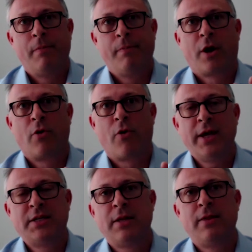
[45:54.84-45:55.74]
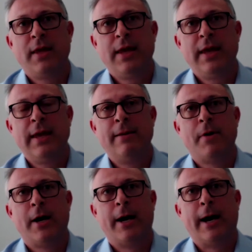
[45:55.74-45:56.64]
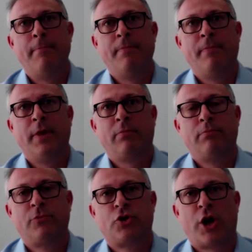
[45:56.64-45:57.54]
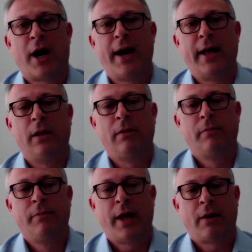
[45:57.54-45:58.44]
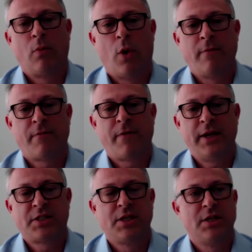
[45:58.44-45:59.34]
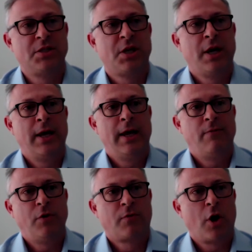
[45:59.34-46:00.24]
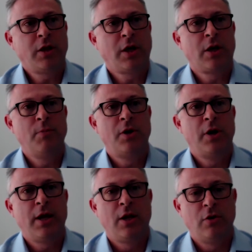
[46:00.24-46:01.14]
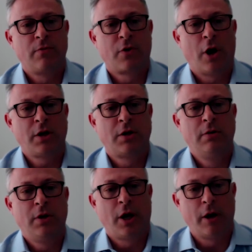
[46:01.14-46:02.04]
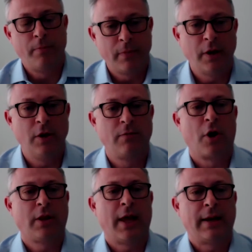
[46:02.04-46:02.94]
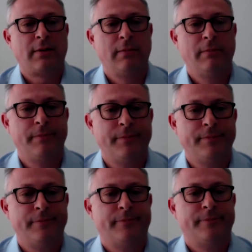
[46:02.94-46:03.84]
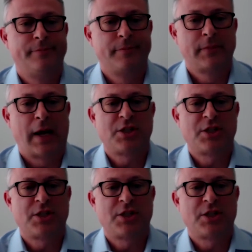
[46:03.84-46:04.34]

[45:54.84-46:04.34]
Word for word: the greater the um, the trial that one faces, if you've got the community and you've got, you know, and you've got that, I